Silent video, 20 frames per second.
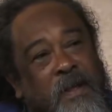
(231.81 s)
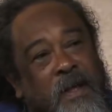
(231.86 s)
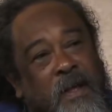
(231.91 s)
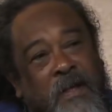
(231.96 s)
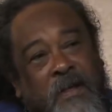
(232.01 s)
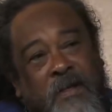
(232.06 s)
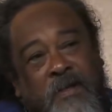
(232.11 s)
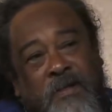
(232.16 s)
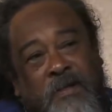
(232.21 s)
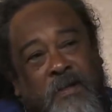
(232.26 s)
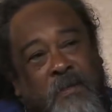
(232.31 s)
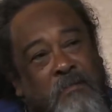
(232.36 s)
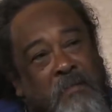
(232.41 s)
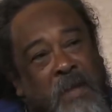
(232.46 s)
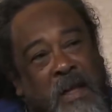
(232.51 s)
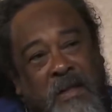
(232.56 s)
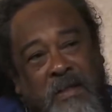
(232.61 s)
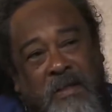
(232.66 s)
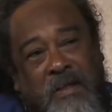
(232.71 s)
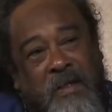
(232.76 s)
And there's a
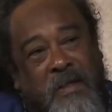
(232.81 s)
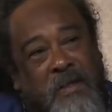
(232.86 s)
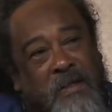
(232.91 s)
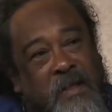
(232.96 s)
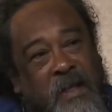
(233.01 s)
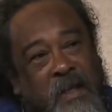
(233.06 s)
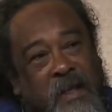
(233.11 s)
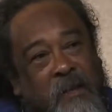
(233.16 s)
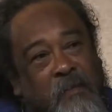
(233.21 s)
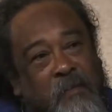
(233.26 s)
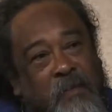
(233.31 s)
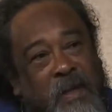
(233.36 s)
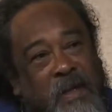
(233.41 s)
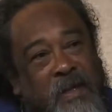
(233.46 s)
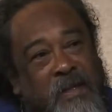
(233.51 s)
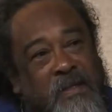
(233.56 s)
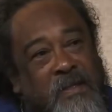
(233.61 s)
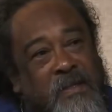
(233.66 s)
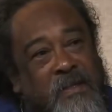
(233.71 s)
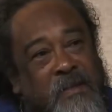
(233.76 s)
melting taking
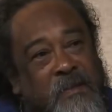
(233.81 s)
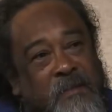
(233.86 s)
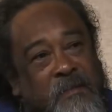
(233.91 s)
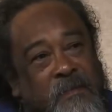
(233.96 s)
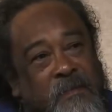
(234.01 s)
place.